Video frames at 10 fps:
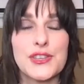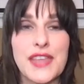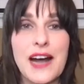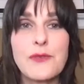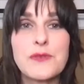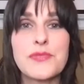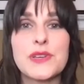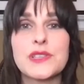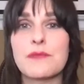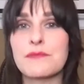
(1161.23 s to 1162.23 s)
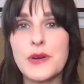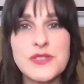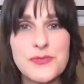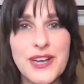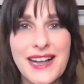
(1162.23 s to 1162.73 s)
That will build the
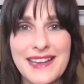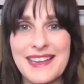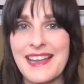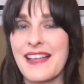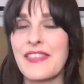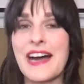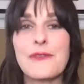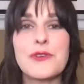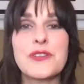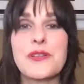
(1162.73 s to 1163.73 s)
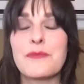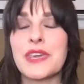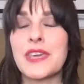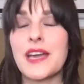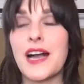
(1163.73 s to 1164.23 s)
most pride. That will
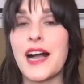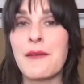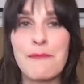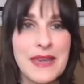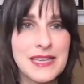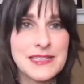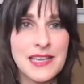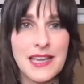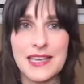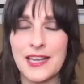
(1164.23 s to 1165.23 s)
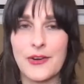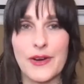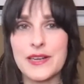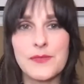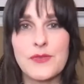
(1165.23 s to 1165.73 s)
be amazing and
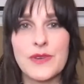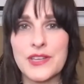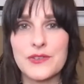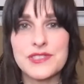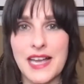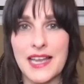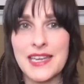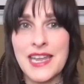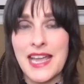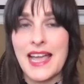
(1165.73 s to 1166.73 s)
incredible when you're done.